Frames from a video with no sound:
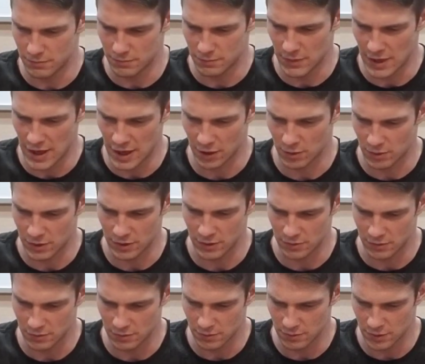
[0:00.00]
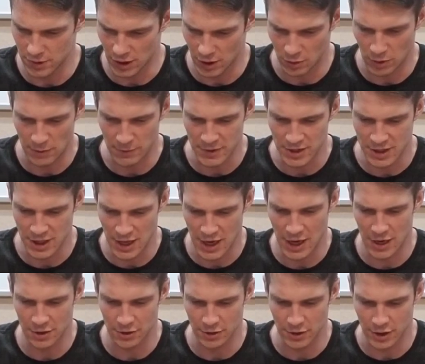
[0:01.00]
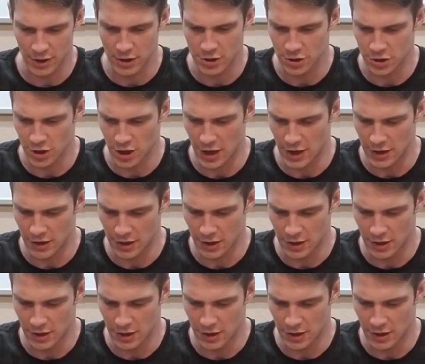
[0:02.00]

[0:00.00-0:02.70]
adequate equipment to handle a gunshot.